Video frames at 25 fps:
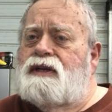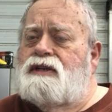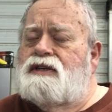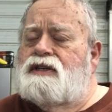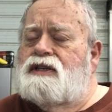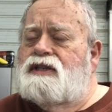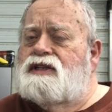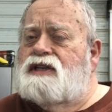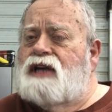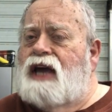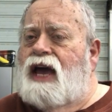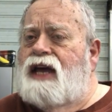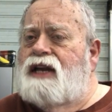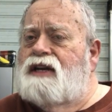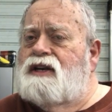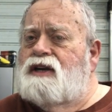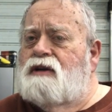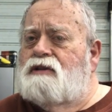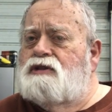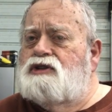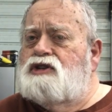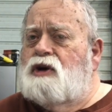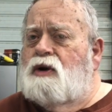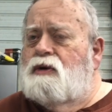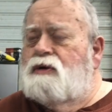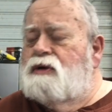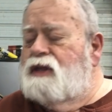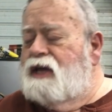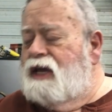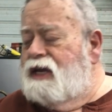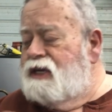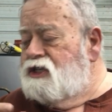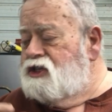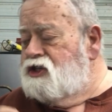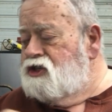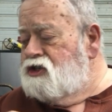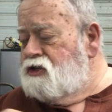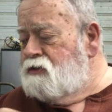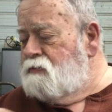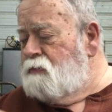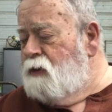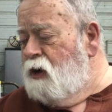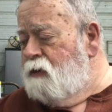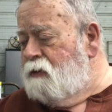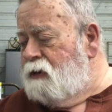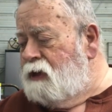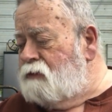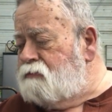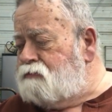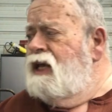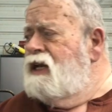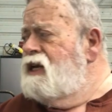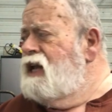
side, and I'll show you that in just a moment.